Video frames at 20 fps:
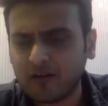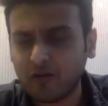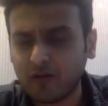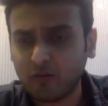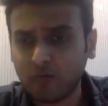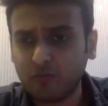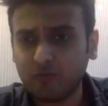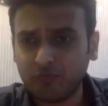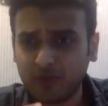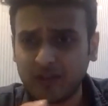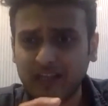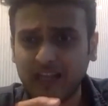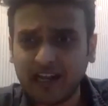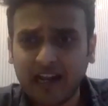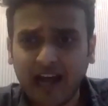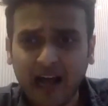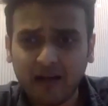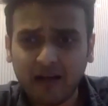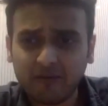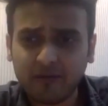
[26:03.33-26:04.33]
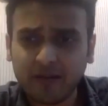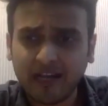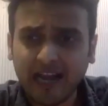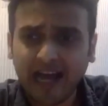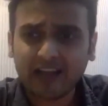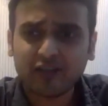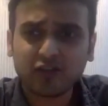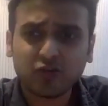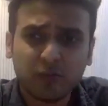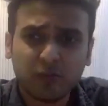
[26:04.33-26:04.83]
So there
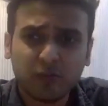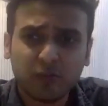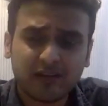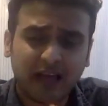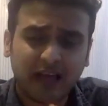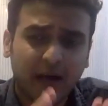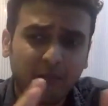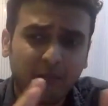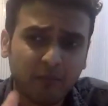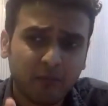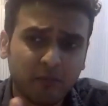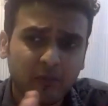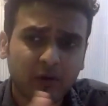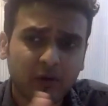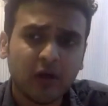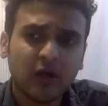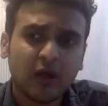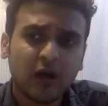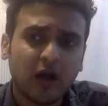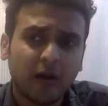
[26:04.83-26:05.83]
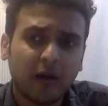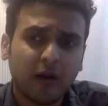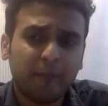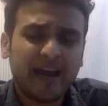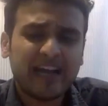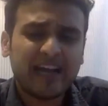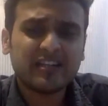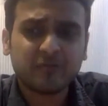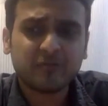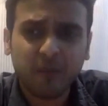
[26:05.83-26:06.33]
has to be some
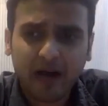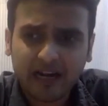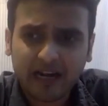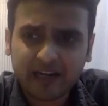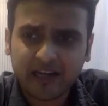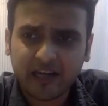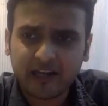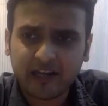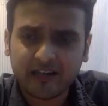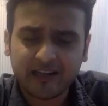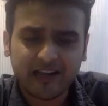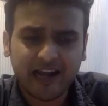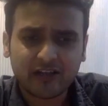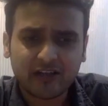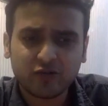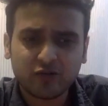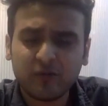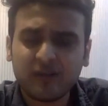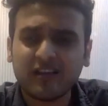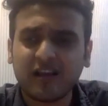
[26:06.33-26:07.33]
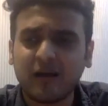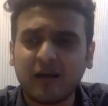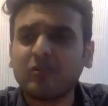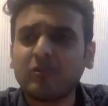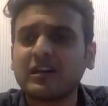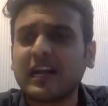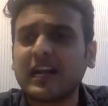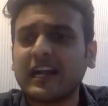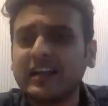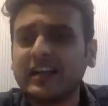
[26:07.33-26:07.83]
benchmarking, there has to be some
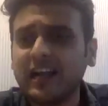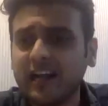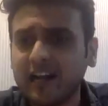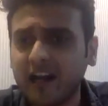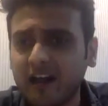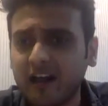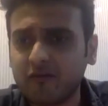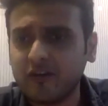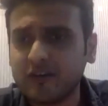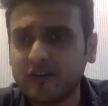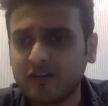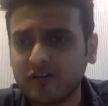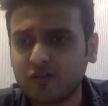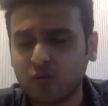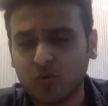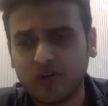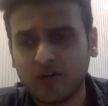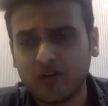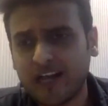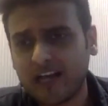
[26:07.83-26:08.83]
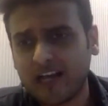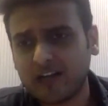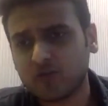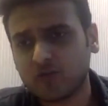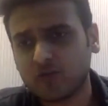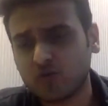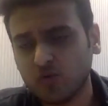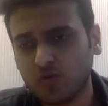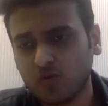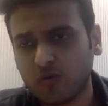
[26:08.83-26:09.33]
criteria that a student has
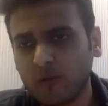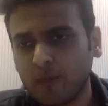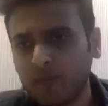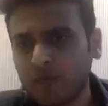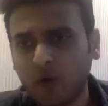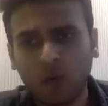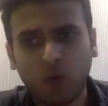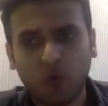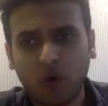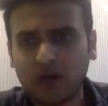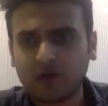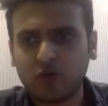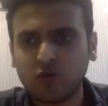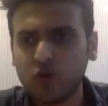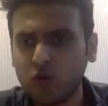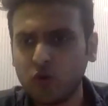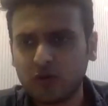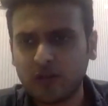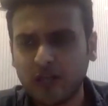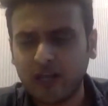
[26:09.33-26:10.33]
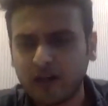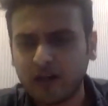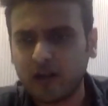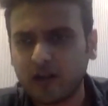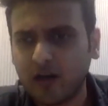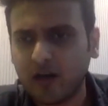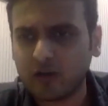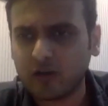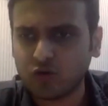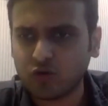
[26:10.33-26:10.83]
to choose. What do you think
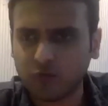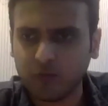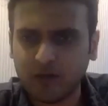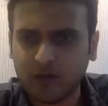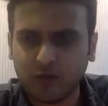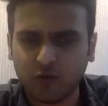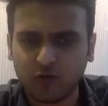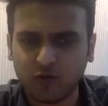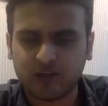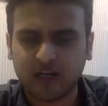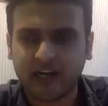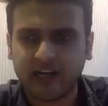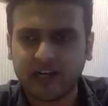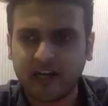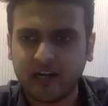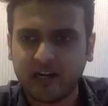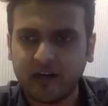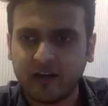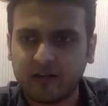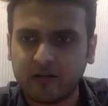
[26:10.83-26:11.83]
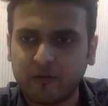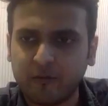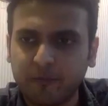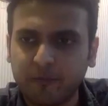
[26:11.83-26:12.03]
should be those criteria?